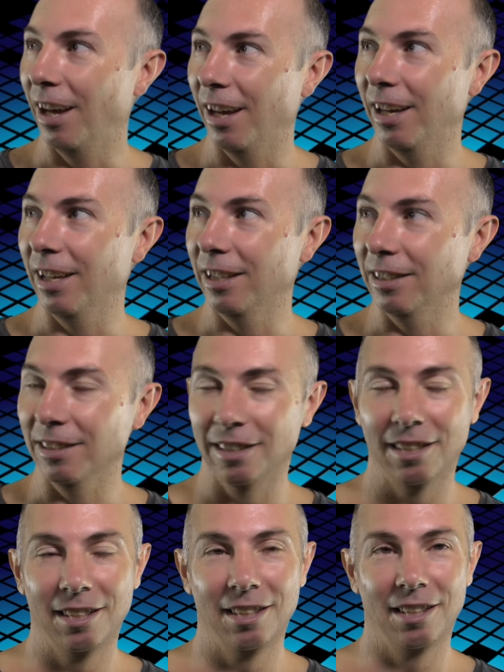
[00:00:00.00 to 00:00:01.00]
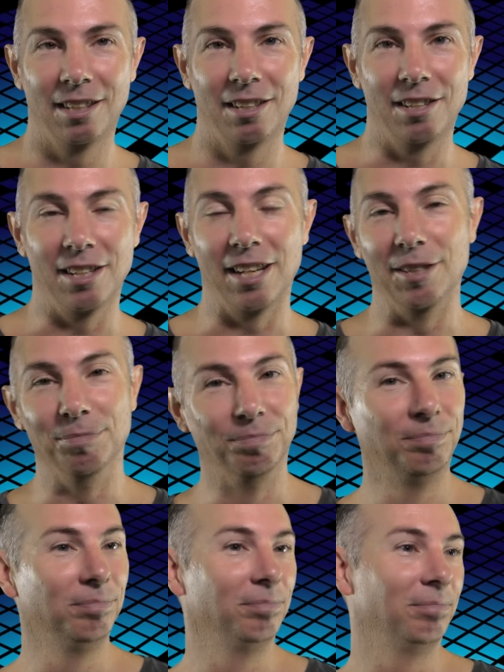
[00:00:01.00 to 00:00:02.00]
and you need
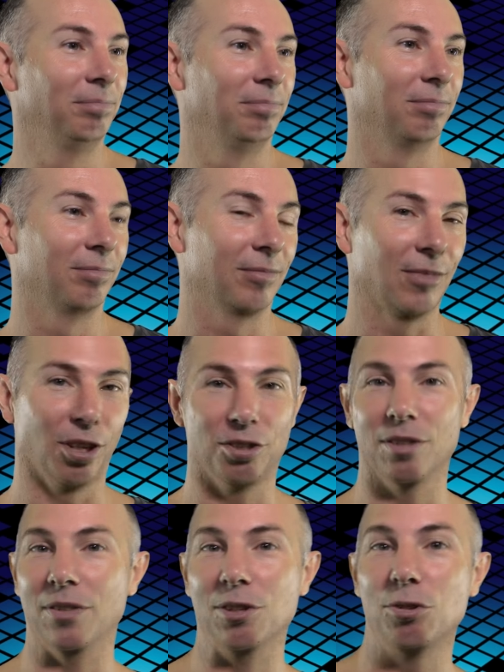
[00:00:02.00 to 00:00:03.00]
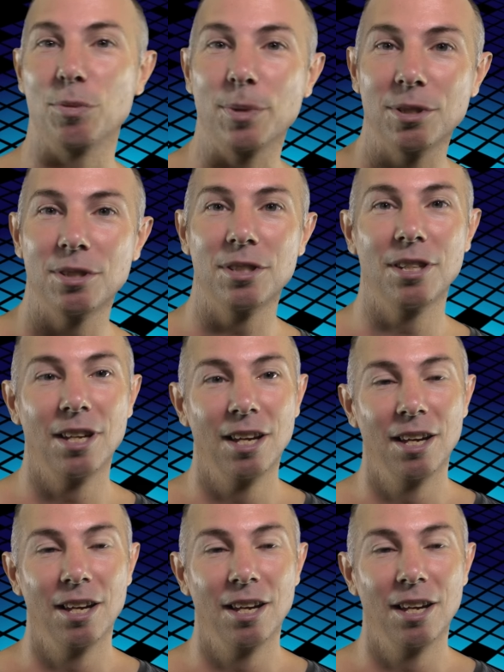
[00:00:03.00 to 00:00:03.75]
lots of instruments.